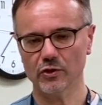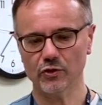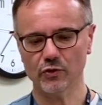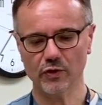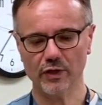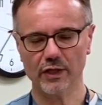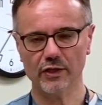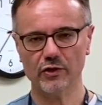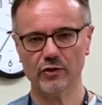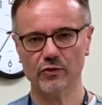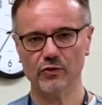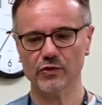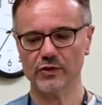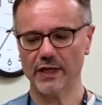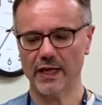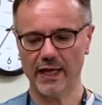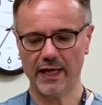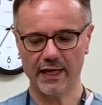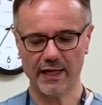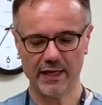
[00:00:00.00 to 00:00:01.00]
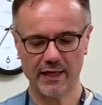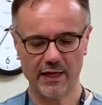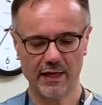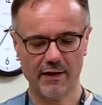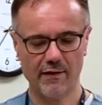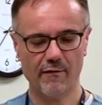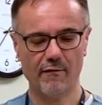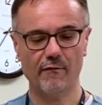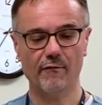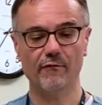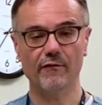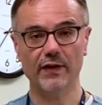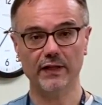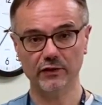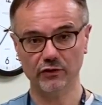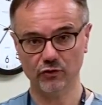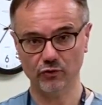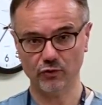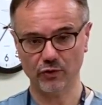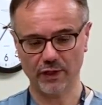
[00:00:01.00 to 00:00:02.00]
you can use a
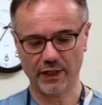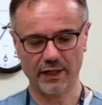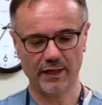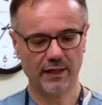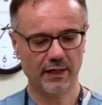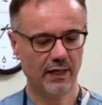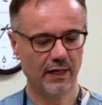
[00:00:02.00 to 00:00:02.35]
Venturi.